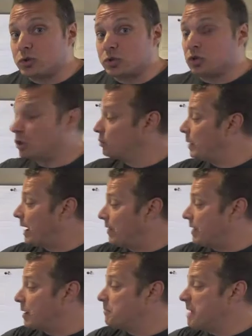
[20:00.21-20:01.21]
a certain way.
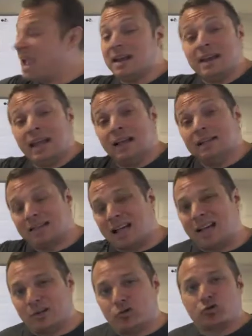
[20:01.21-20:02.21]
Their mandate is
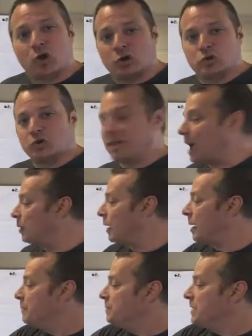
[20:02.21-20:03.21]
kind of structured that way.
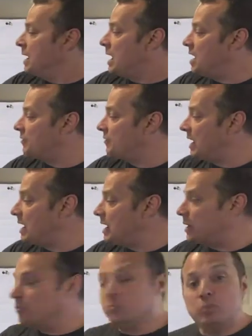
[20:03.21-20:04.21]
If they
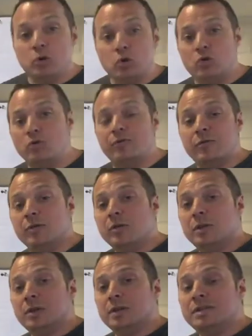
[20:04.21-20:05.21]
can move
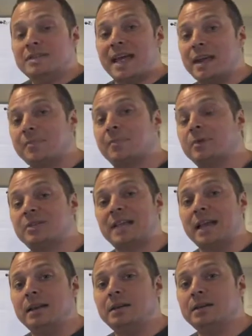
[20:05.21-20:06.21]

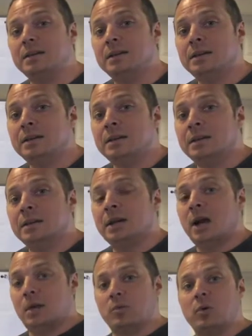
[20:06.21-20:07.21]
10%,
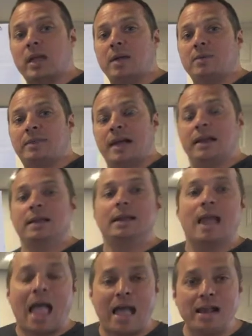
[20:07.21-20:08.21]
I'm okay with that.
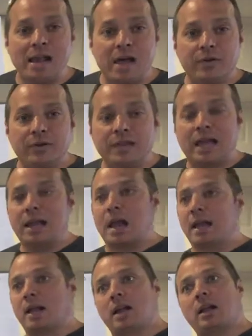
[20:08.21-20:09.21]
Any other than that, I
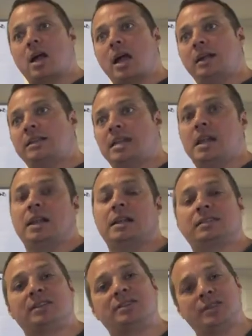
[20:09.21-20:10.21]
got to kind of take it
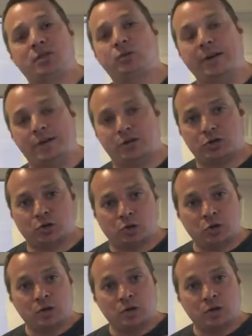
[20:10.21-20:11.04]
as a situational